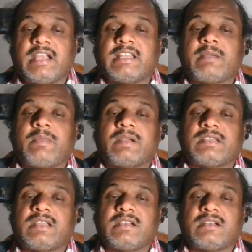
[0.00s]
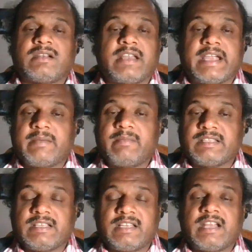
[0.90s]
and the person died
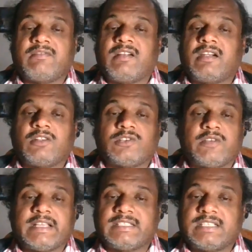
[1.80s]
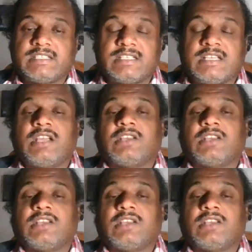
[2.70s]
basically and world also exists.